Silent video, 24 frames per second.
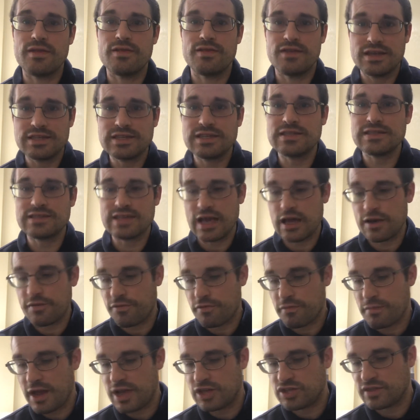This is the
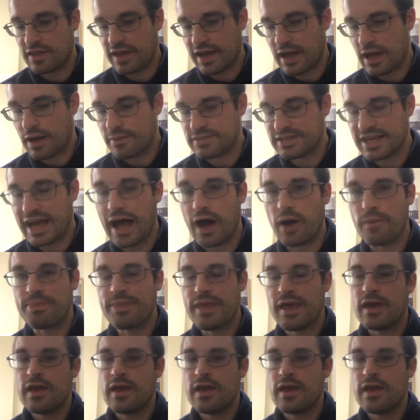information that comes out.